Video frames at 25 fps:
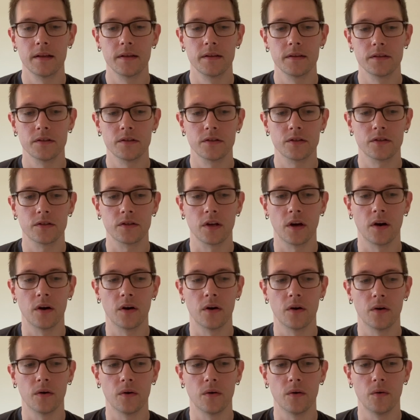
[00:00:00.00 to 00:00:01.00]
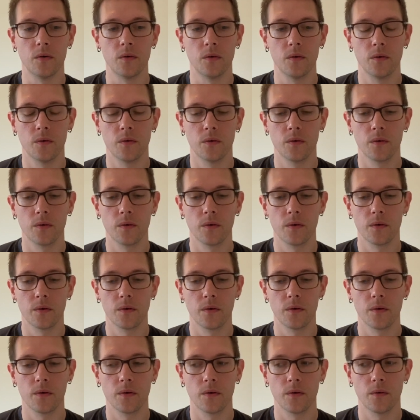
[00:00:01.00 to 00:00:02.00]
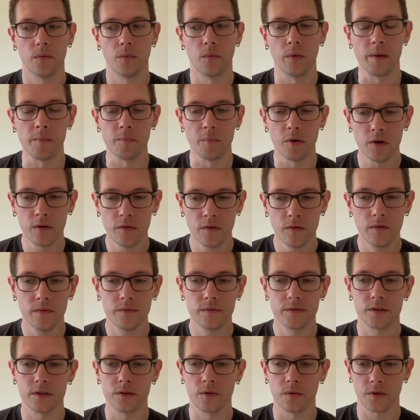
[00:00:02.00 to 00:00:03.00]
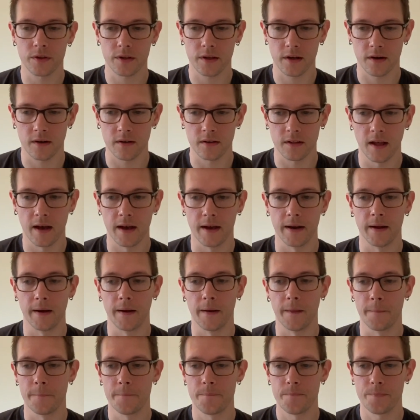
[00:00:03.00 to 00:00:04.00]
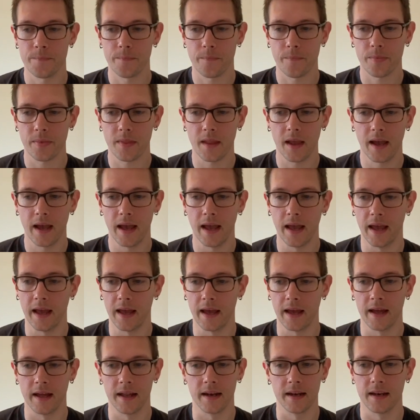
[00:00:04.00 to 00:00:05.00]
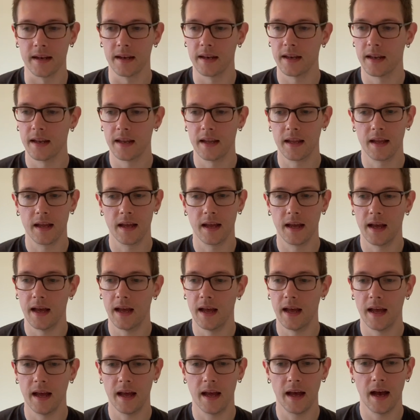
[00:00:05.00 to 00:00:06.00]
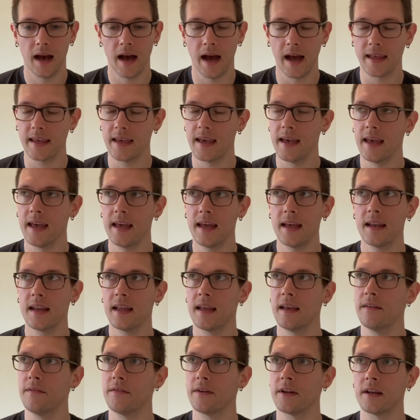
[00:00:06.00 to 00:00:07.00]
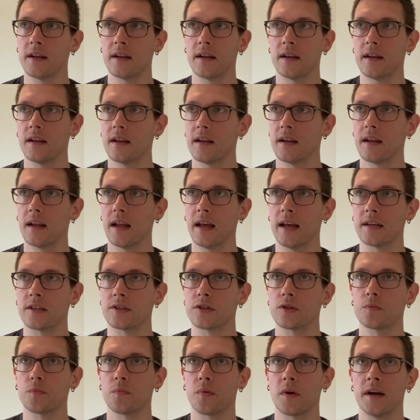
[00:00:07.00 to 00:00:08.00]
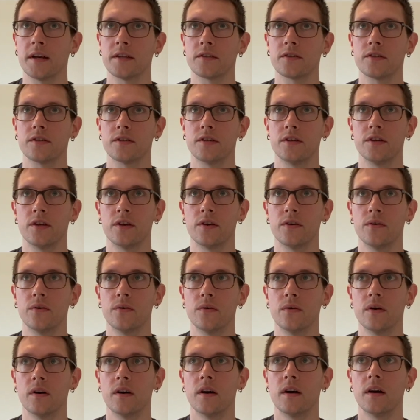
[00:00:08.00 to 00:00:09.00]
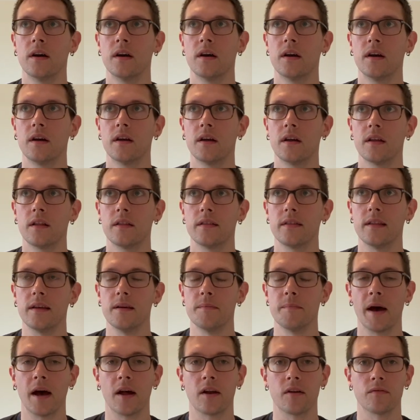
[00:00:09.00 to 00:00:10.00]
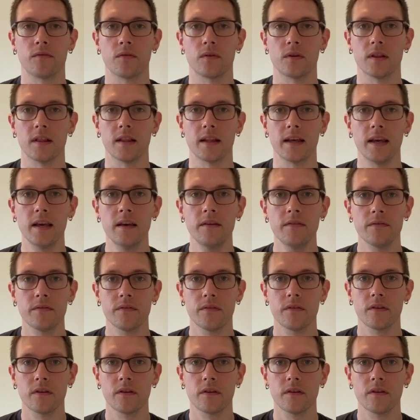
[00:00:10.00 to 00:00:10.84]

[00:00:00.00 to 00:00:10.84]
So we moved to North Carolina, and I can't even express to you the amount of relief